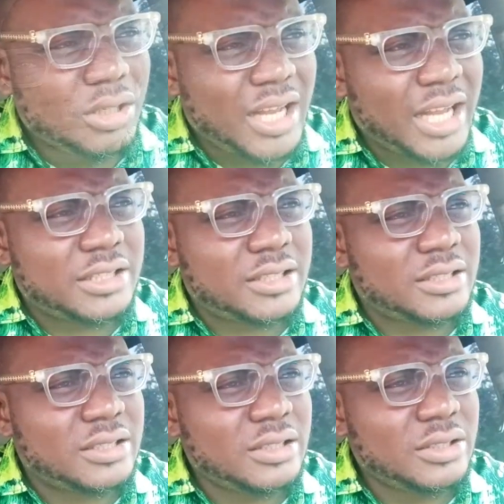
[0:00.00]
That
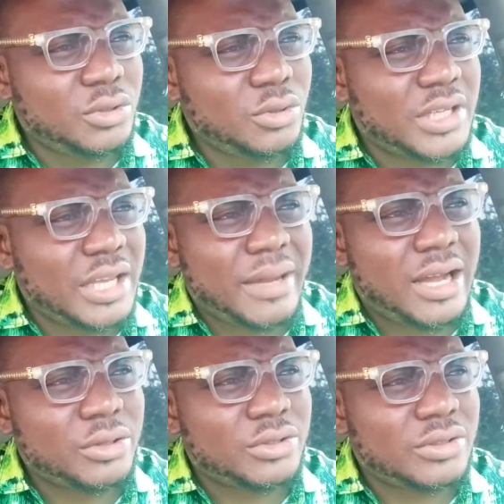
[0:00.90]
you came
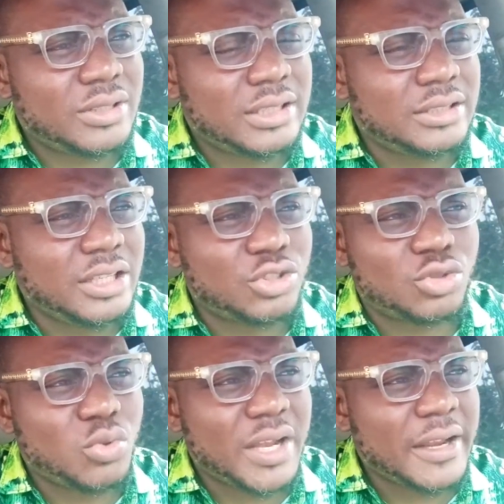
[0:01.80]
out
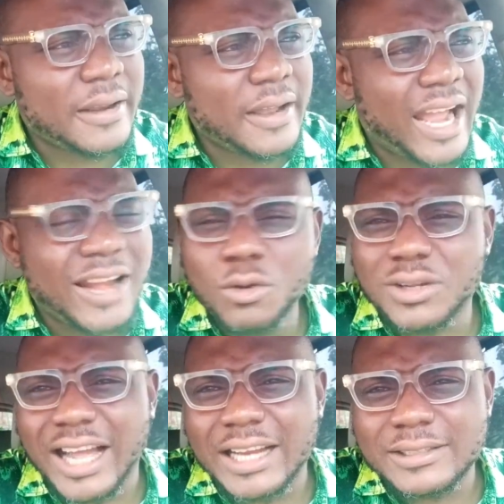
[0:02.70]
this way, I
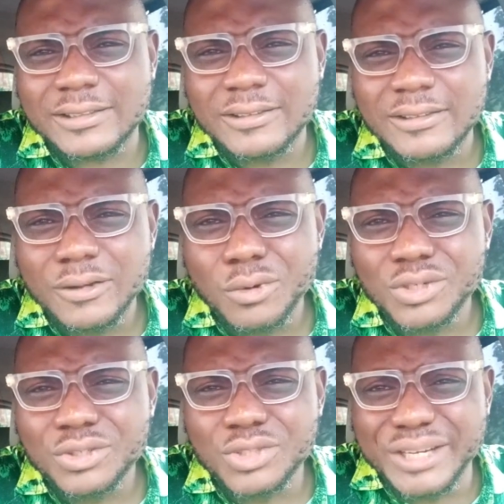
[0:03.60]
look at
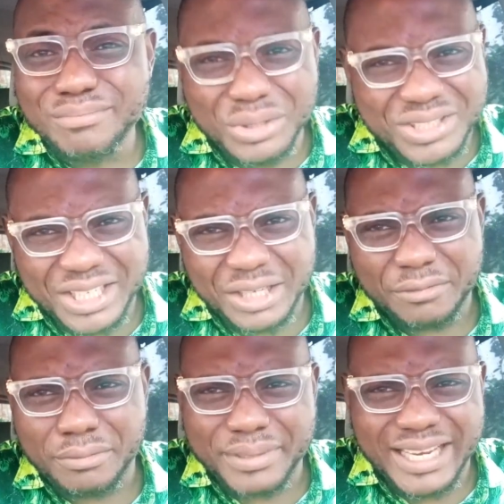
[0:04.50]
the
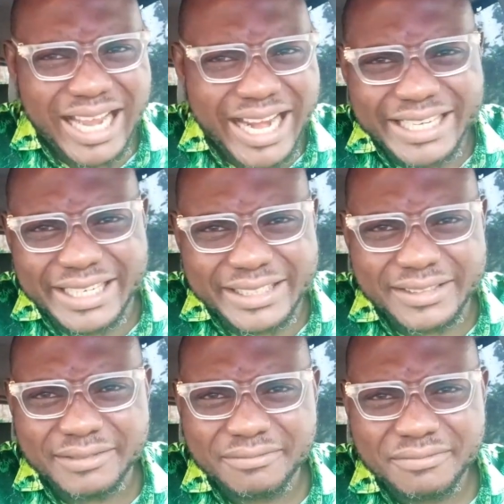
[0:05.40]
motive behind
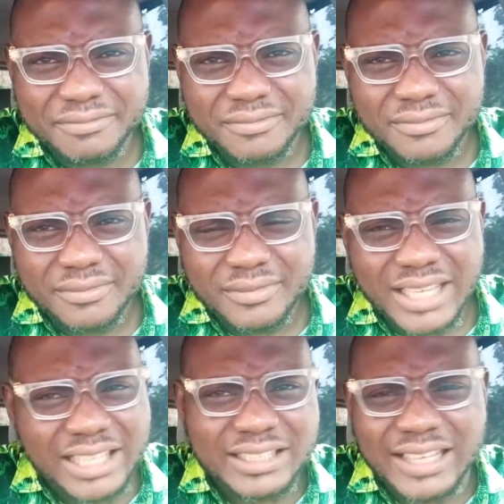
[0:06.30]
it.
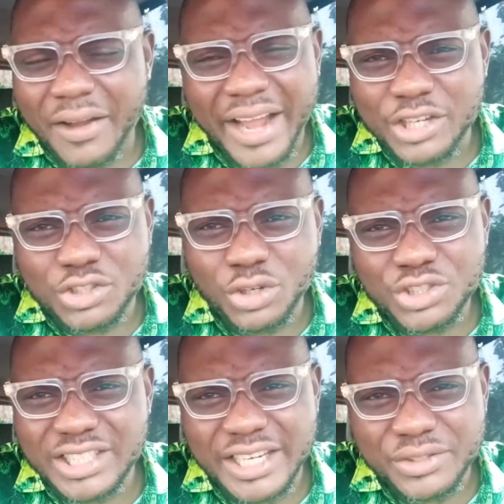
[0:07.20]
That is how I
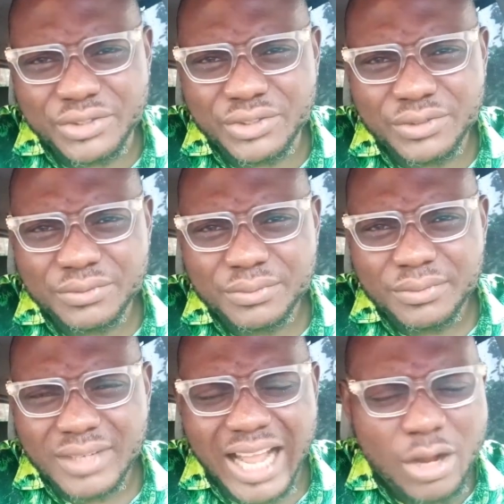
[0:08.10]
judge things.
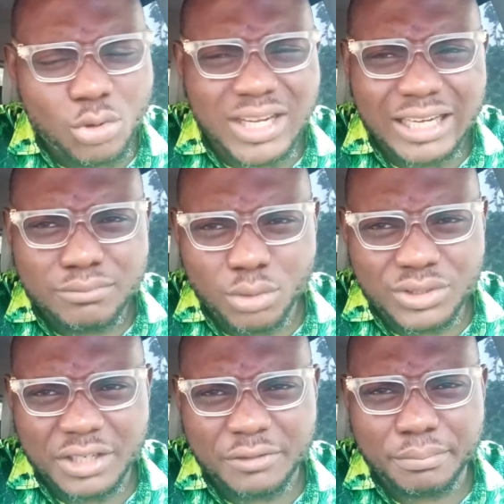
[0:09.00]
I look at
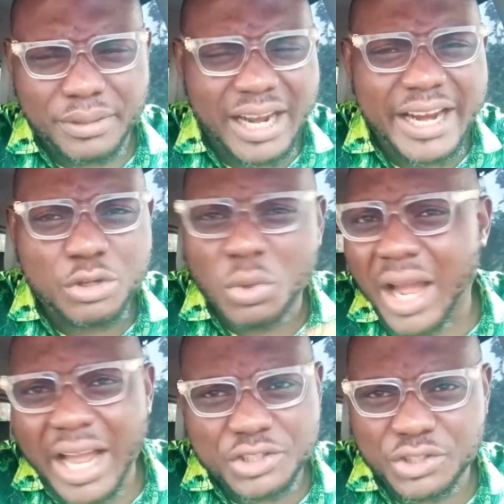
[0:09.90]
motive behind
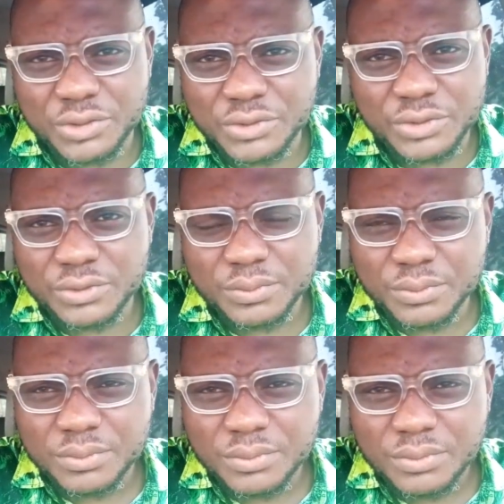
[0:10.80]
your actions.
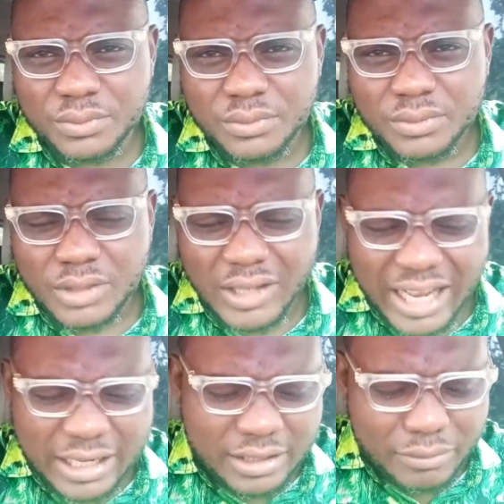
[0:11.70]

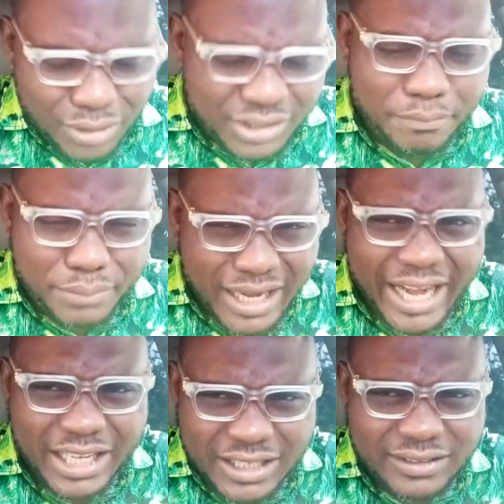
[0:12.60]
And the motive
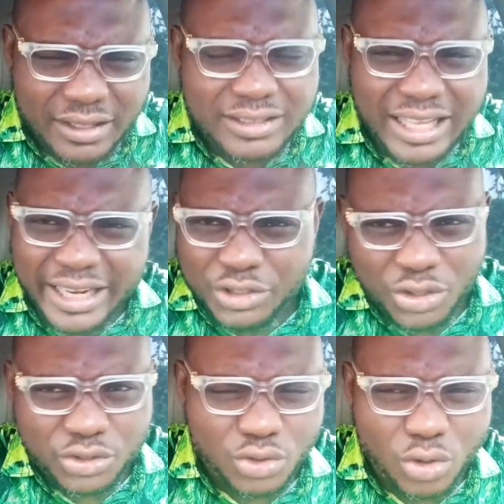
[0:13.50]
behind this thing that I
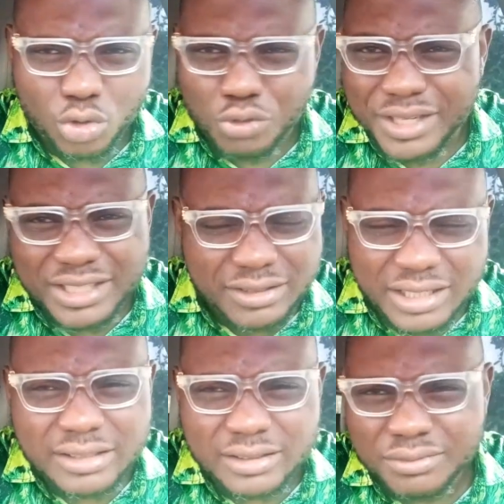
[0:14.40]
just saw Odumeje
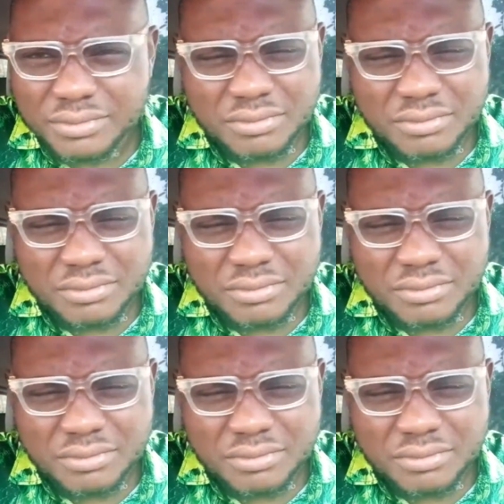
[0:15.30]
did,